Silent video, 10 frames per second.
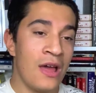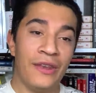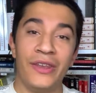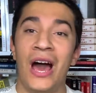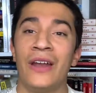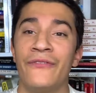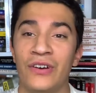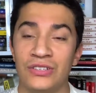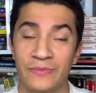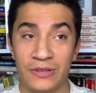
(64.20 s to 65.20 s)

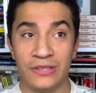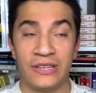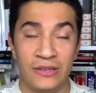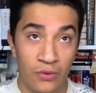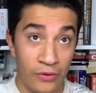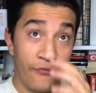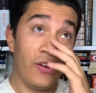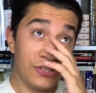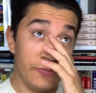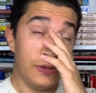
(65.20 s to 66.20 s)
Non-fungibility or
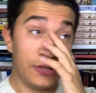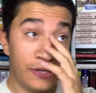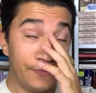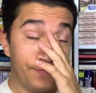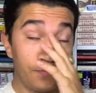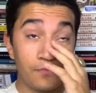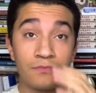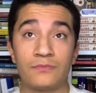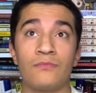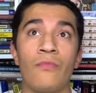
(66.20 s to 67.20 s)
fungibility.
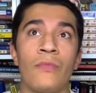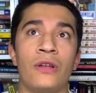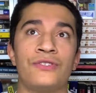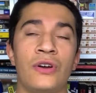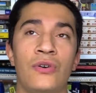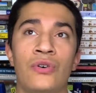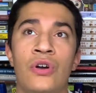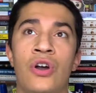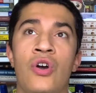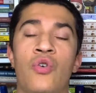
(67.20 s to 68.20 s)
So
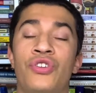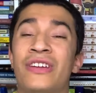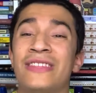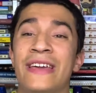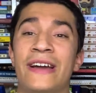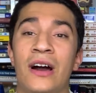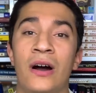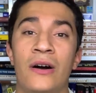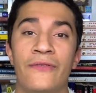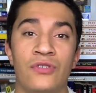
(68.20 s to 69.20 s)
you can think
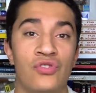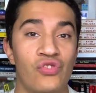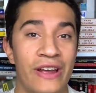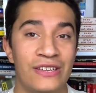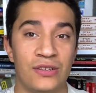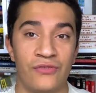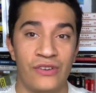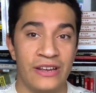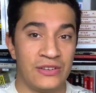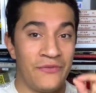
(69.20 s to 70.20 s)
of grains of
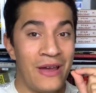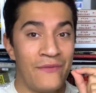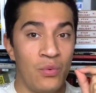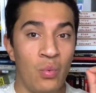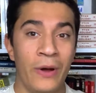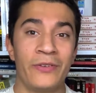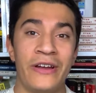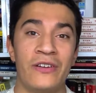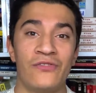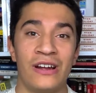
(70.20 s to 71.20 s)
rice. If we have one grain
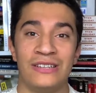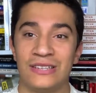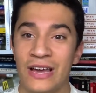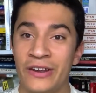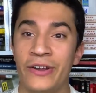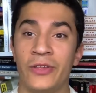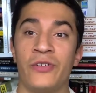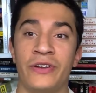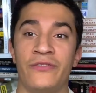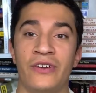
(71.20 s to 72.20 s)
of rice and another
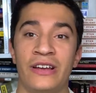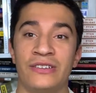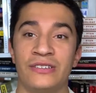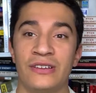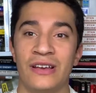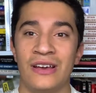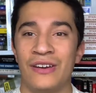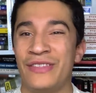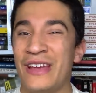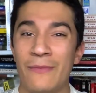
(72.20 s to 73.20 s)
grain of rice,
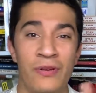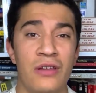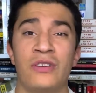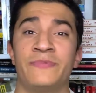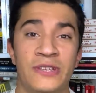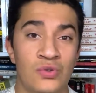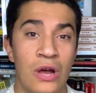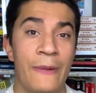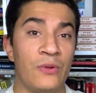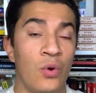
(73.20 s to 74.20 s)
they can pretty much be
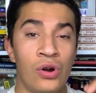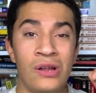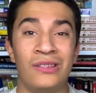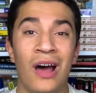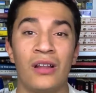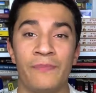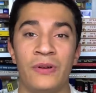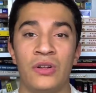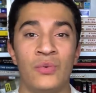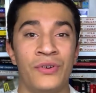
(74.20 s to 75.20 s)
swapped. Or a dollar
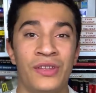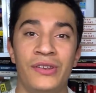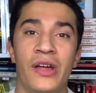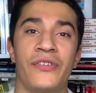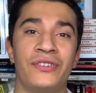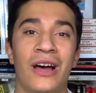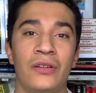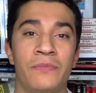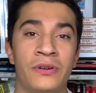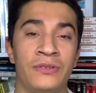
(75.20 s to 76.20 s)
bill with another dollar
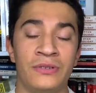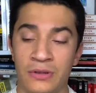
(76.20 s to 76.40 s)
bill.